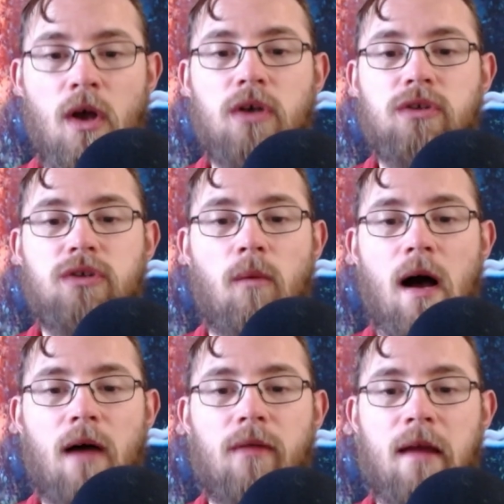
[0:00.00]
So
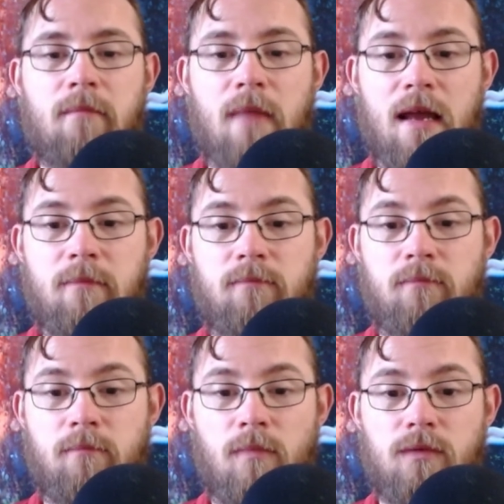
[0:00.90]
while there may
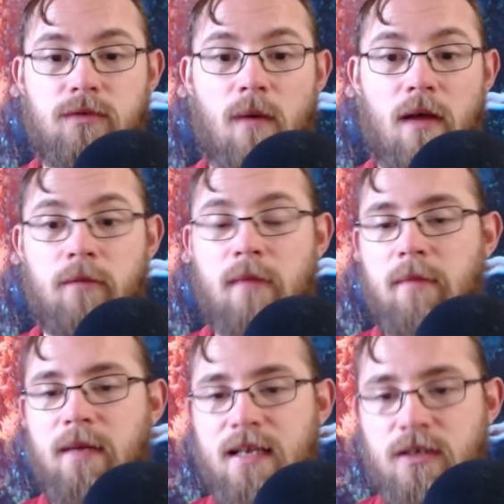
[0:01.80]

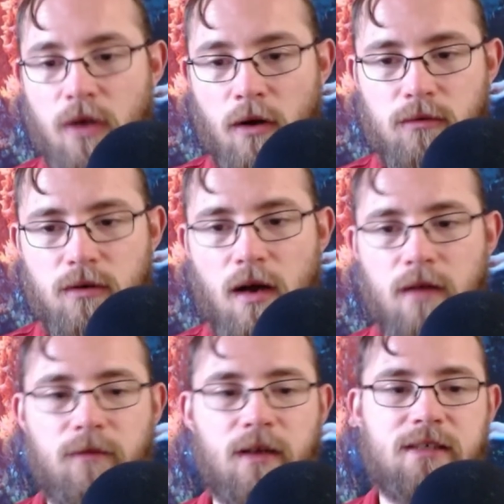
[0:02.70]
be internal
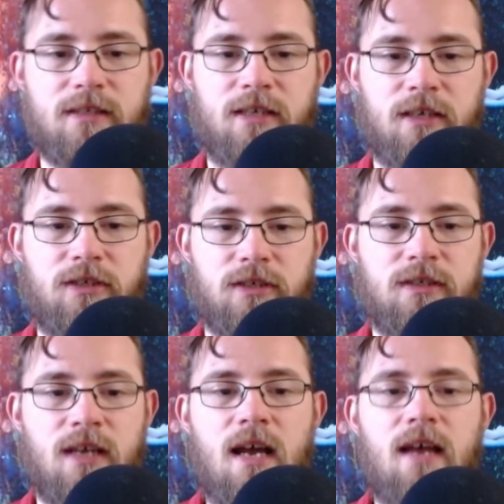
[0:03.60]
conflicts and tensions,